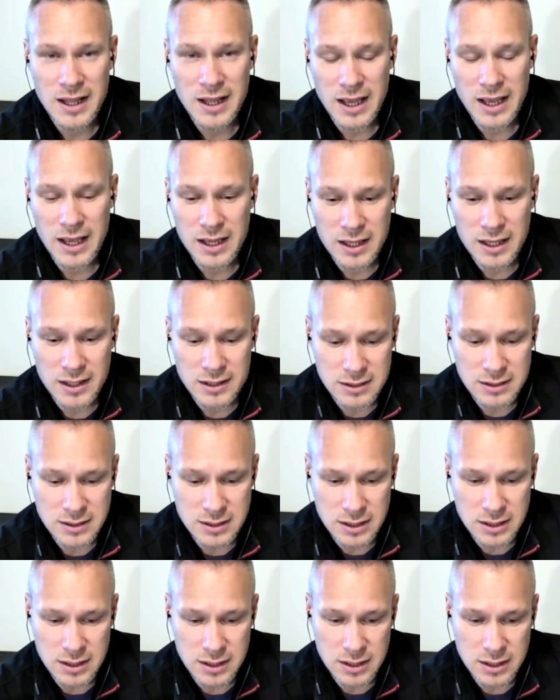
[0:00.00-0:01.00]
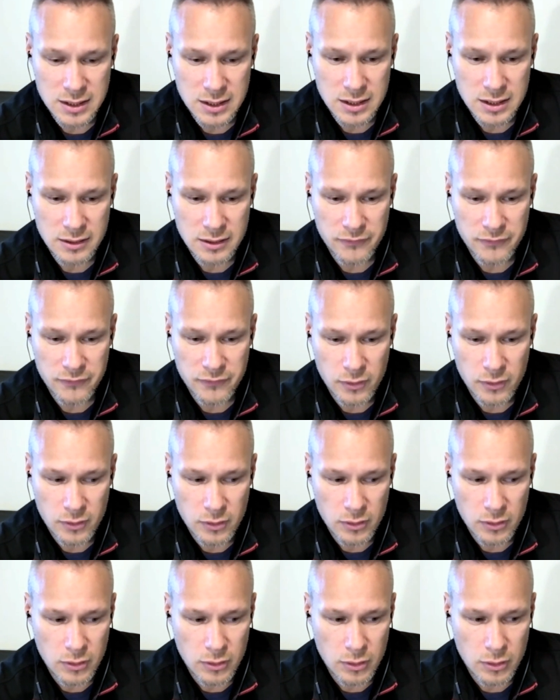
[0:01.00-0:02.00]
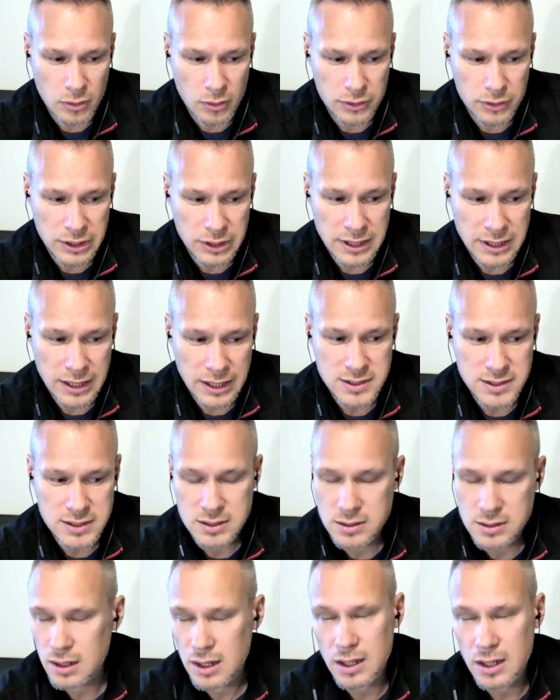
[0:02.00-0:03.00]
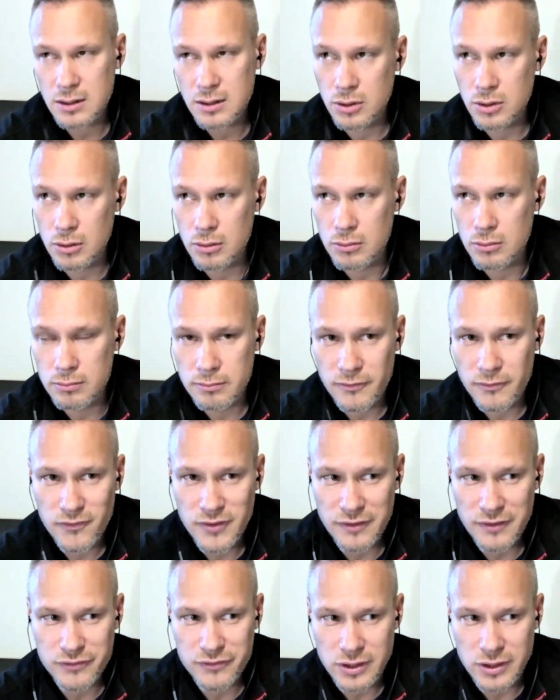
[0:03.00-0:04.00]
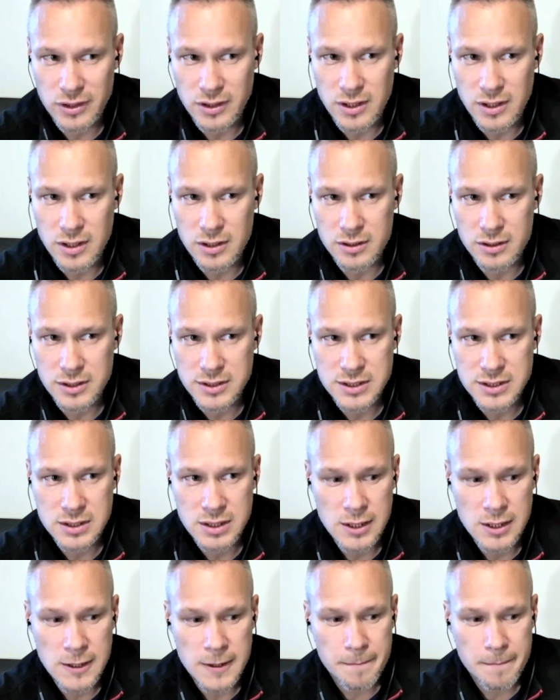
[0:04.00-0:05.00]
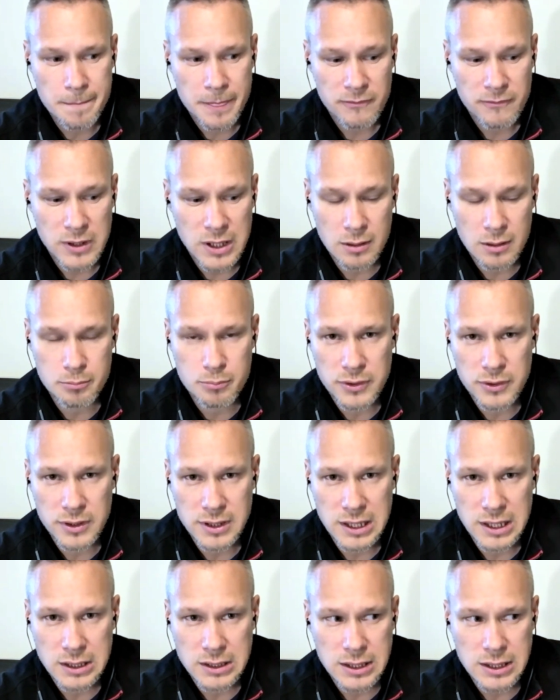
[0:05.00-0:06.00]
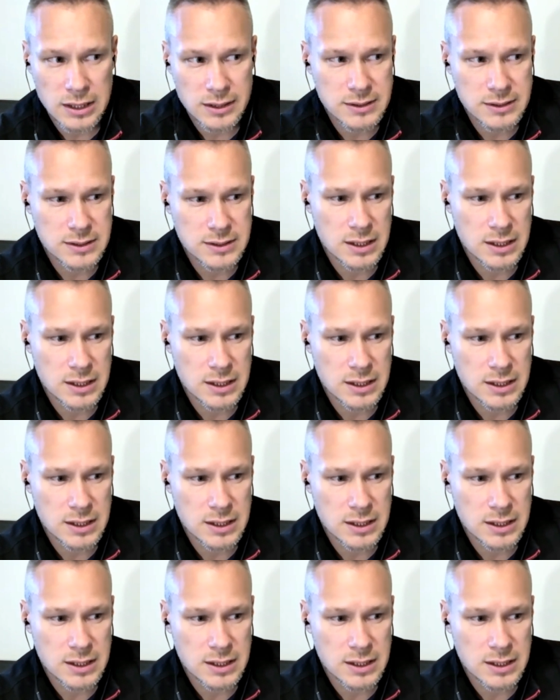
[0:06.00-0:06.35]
And for the next, I don't know, 50 years, we can predict that